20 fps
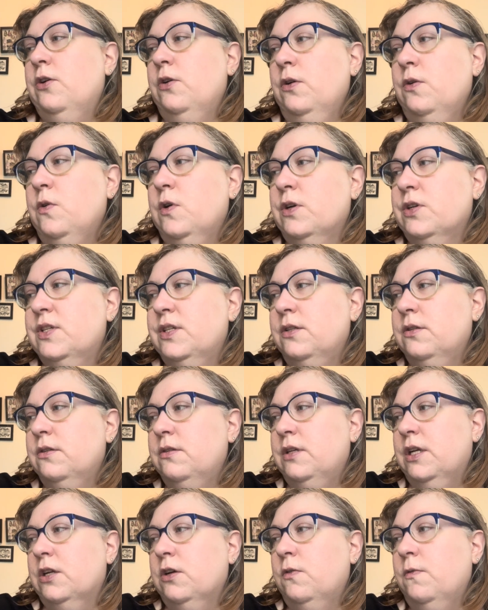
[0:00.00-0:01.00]
or
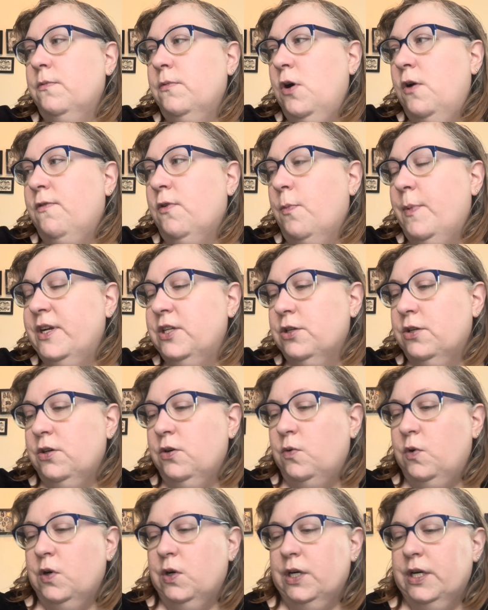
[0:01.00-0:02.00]
you know,
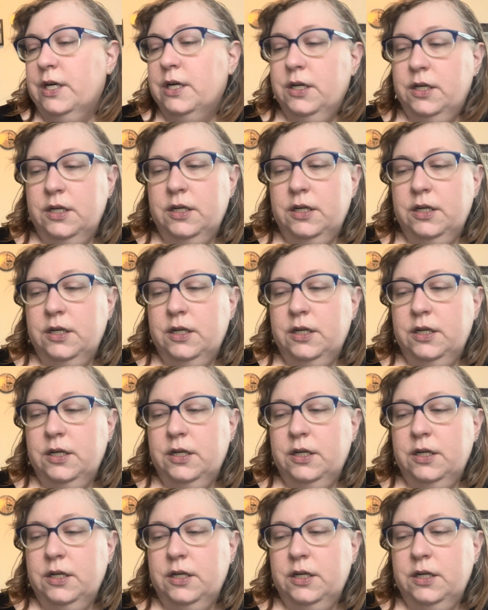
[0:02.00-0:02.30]
overwinter or